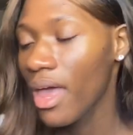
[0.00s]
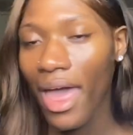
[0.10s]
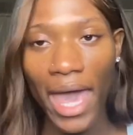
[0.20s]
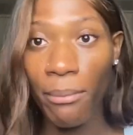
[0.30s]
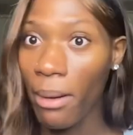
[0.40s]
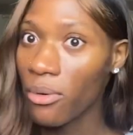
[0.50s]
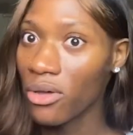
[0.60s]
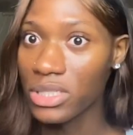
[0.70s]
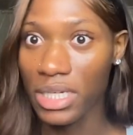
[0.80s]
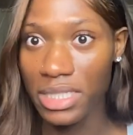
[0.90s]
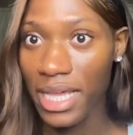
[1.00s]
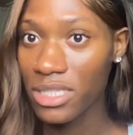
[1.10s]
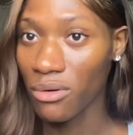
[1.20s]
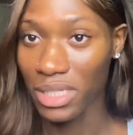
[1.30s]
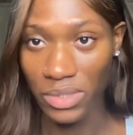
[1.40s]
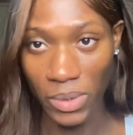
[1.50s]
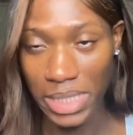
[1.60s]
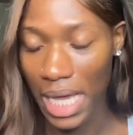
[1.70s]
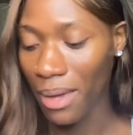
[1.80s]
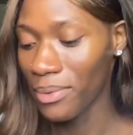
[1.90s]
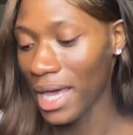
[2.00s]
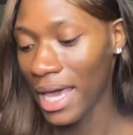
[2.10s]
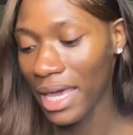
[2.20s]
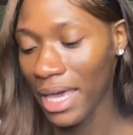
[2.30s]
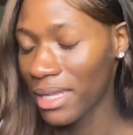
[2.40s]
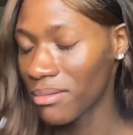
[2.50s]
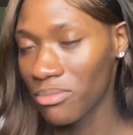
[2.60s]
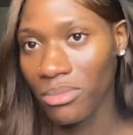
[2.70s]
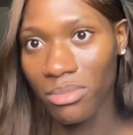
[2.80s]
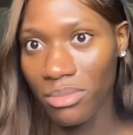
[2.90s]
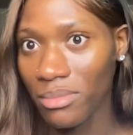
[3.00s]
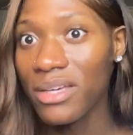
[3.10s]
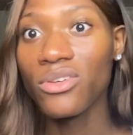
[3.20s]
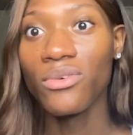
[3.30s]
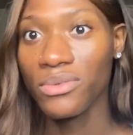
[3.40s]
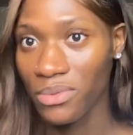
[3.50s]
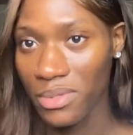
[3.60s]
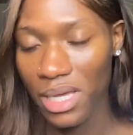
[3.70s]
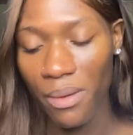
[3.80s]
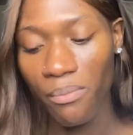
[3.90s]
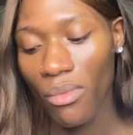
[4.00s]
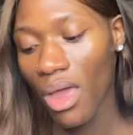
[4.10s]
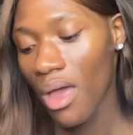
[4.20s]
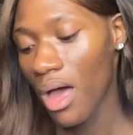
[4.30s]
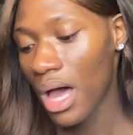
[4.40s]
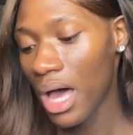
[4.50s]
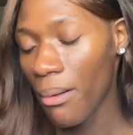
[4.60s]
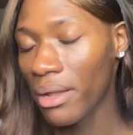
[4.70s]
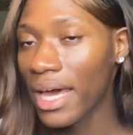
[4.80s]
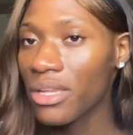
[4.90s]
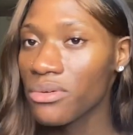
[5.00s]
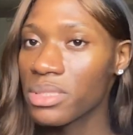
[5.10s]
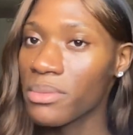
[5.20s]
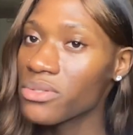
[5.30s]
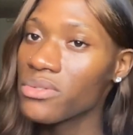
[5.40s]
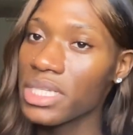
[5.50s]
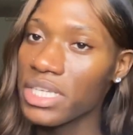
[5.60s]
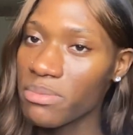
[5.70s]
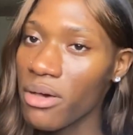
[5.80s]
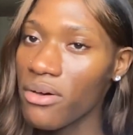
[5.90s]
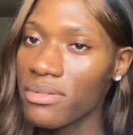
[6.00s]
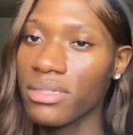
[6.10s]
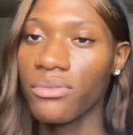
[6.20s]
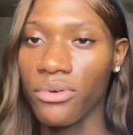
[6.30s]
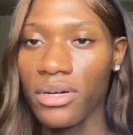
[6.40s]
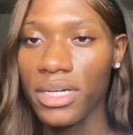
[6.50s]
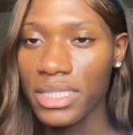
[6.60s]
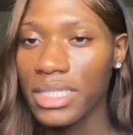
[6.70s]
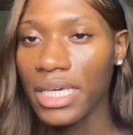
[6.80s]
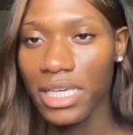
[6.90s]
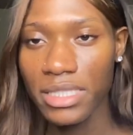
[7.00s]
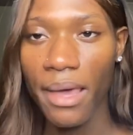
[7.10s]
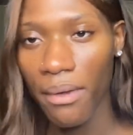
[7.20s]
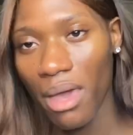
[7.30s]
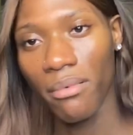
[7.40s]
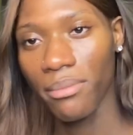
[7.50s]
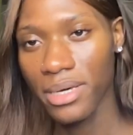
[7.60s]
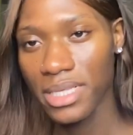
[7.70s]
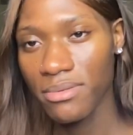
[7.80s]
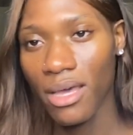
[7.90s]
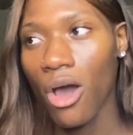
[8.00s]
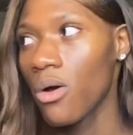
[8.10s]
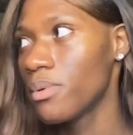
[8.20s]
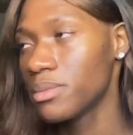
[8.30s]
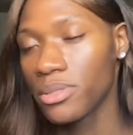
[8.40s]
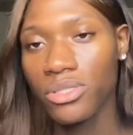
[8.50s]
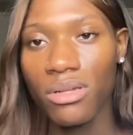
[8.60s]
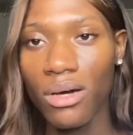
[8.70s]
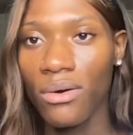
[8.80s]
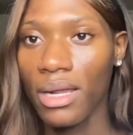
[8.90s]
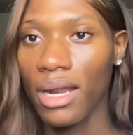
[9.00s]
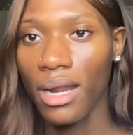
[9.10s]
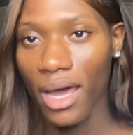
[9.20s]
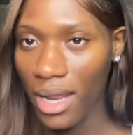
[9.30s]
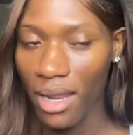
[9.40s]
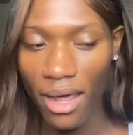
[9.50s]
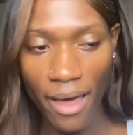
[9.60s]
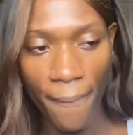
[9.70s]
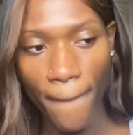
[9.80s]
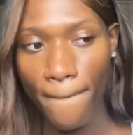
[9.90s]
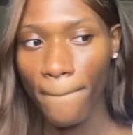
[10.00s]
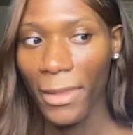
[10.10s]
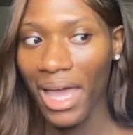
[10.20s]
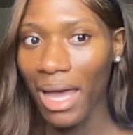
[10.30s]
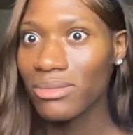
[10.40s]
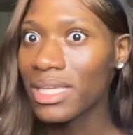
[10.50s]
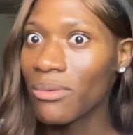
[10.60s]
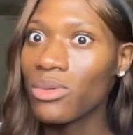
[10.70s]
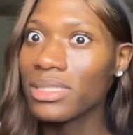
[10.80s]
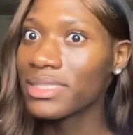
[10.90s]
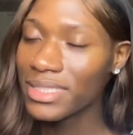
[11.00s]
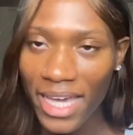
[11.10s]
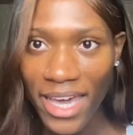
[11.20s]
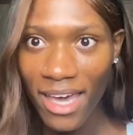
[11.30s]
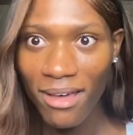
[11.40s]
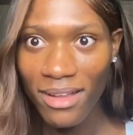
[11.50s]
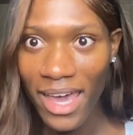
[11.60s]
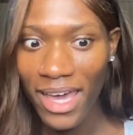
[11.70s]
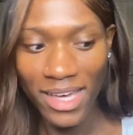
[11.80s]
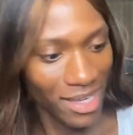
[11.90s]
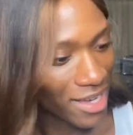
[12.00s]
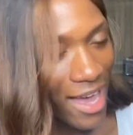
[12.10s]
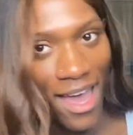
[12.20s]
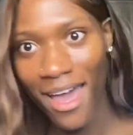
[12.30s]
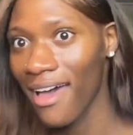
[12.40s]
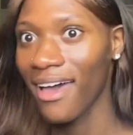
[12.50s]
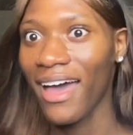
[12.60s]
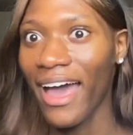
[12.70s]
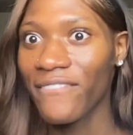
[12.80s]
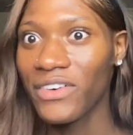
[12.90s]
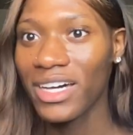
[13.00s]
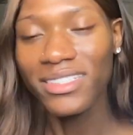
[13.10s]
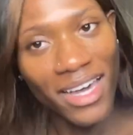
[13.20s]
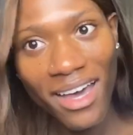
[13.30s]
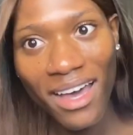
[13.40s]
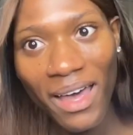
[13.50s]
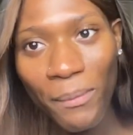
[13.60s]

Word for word: And but I'm going to, tell that's on the story time, but it, it that's a horrible story time. Um, a lot of dudes in my school was getting exposed, and of course, his name came up because it was like, "Oh, bitch," but you know, da da da. I'm just like, well, damn, like I, I fucked up.